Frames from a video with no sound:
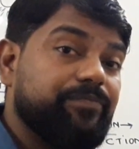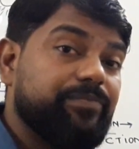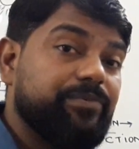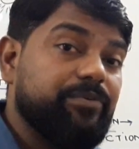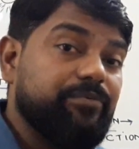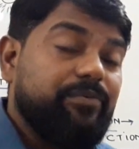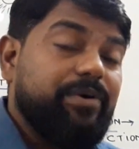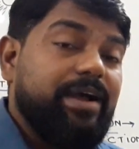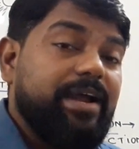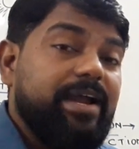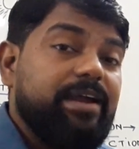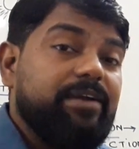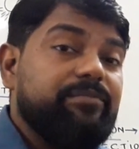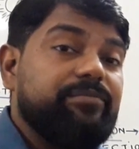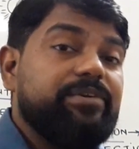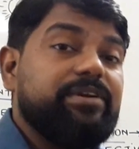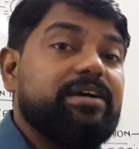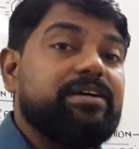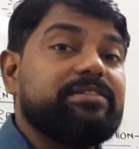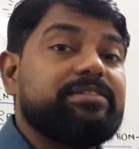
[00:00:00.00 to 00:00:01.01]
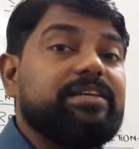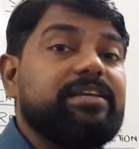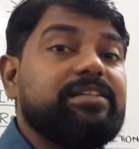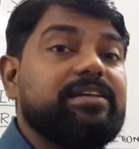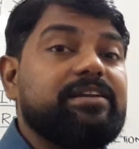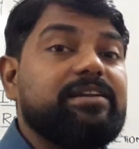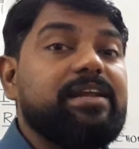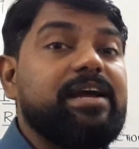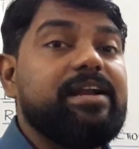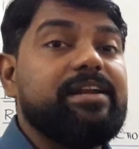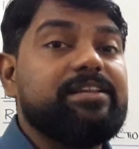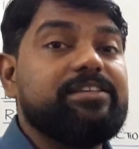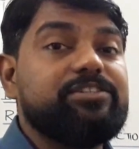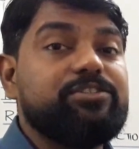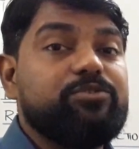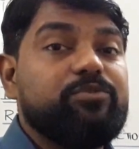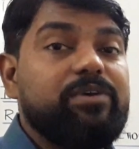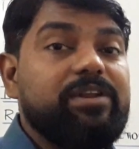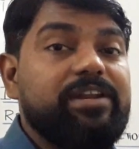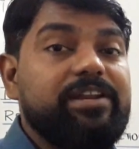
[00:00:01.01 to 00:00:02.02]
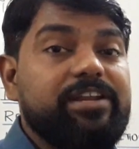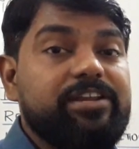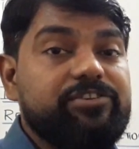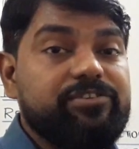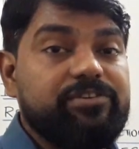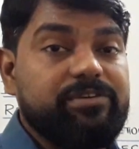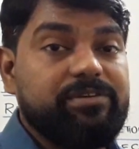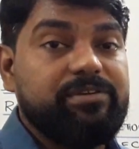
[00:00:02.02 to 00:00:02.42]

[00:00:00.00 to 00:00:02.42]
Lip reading: Why we are saying that light is dual in nature?